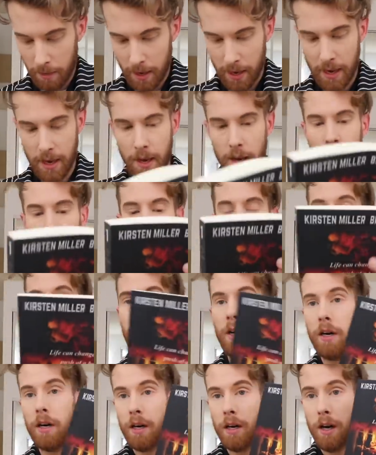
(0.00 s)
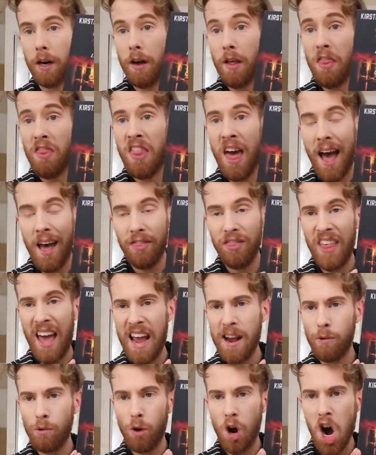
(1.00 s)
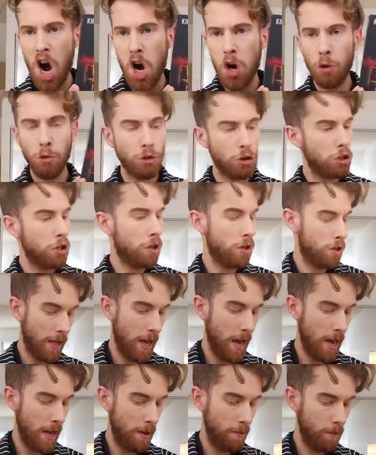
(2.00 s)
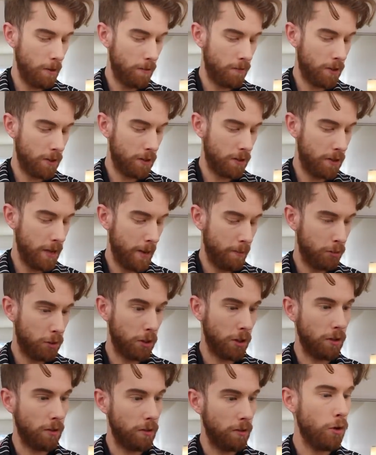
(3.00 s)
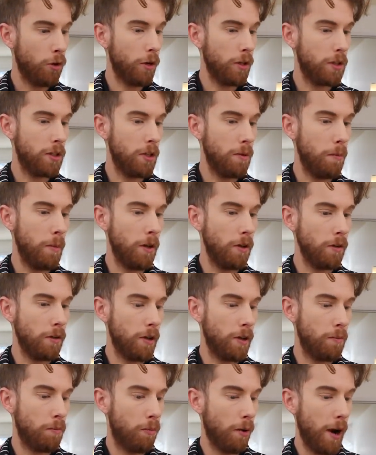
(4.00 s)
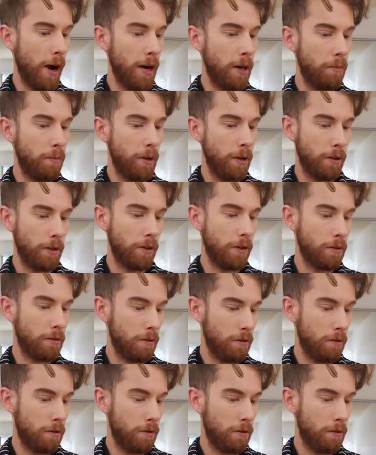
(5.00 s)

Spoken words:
me a book that they wrote. Game of Deception. Kristen Miller and Brian Miller.